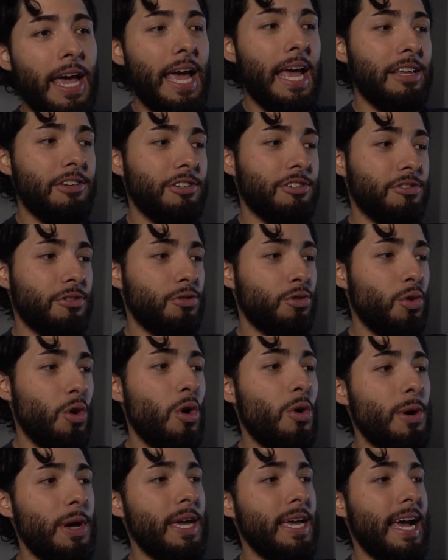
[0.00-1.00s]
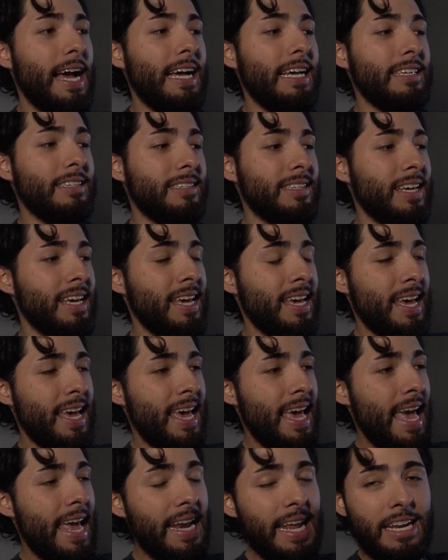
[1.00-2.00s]
and just growing as
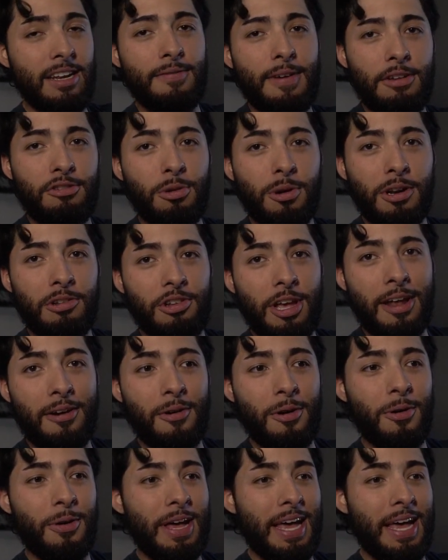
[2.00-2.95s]
an individual in general.